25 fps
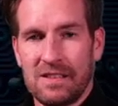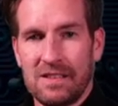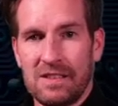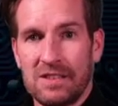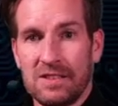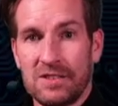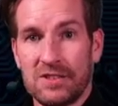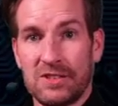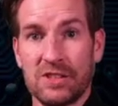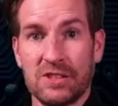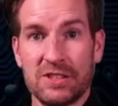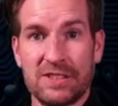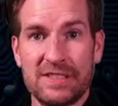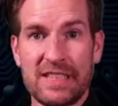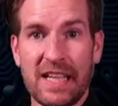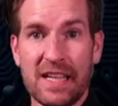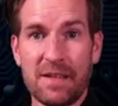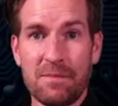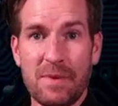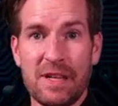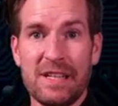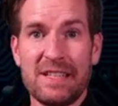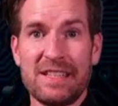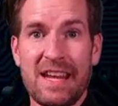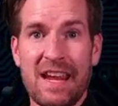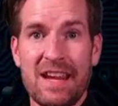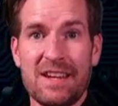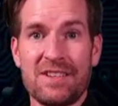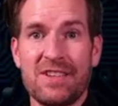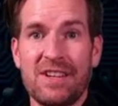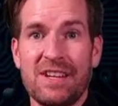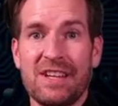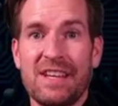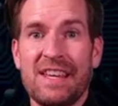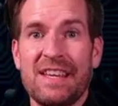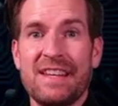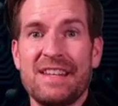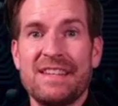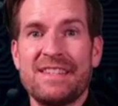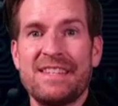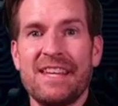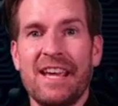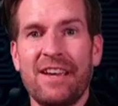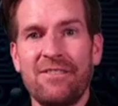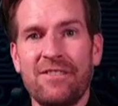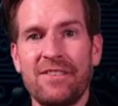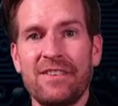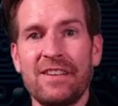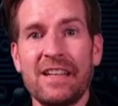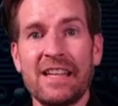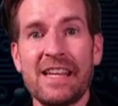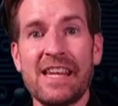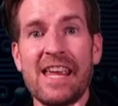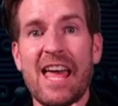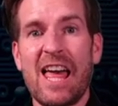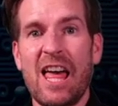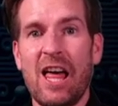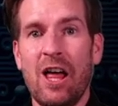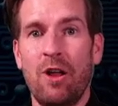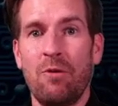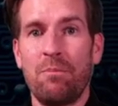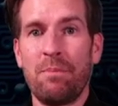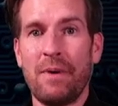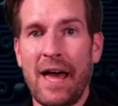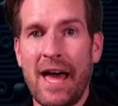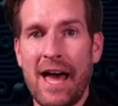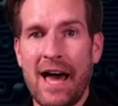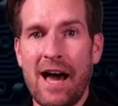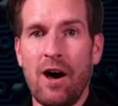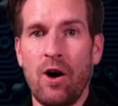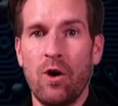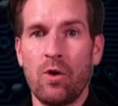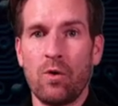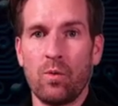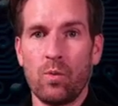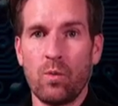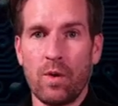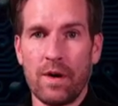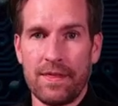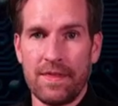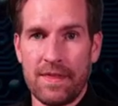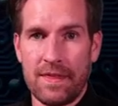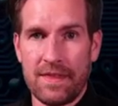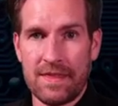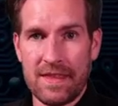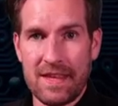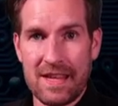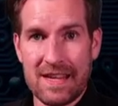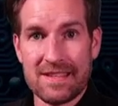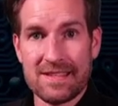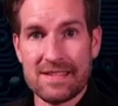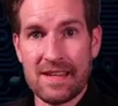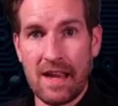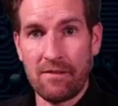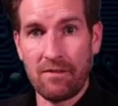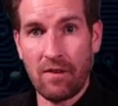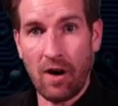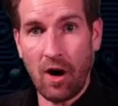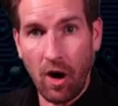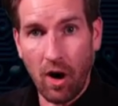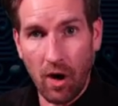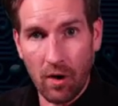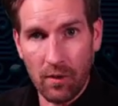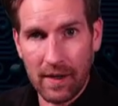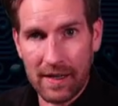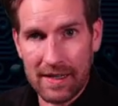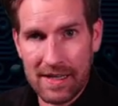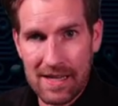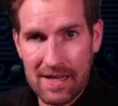So segmentation can definitely help out with the things I've already